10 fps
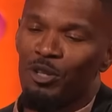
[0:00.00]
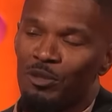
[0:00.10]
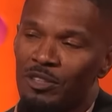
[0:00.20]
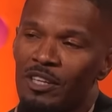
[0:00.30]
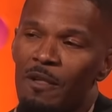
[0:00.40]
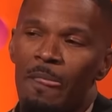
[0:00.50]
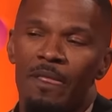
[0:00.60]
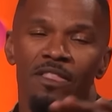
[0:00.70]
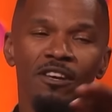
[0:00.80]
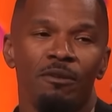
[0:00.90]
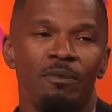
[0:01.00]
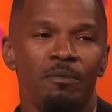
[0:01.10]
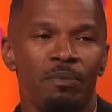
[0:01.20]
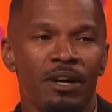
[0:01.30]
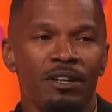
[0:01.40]
words was, there'll
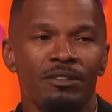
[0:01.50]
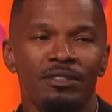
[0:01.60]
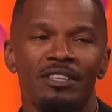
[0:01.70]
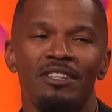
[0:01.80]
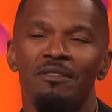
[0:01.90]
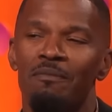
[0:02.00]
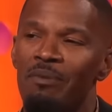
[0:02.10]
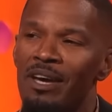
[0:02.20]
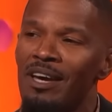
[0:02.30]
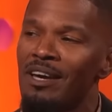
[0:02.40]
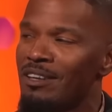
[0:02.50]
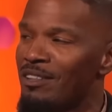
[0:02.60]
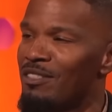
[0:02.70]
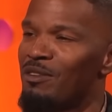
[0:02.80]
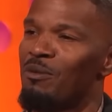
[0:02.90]
be puddles in the
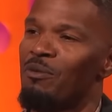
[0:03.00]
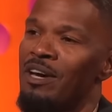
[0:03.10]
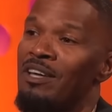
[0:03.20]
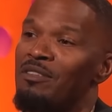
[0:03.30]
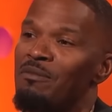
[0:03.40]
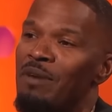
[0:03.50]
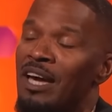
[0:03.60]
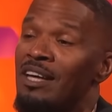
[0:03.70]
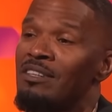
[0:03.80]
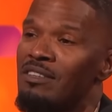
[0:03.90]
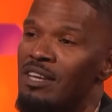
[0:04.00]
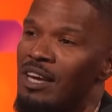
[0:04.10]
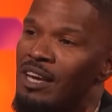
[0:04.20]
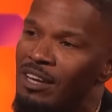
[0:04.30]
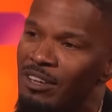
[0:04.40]
bed, the weatherman
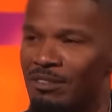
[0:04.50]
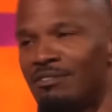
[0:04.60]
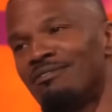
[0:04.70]
said.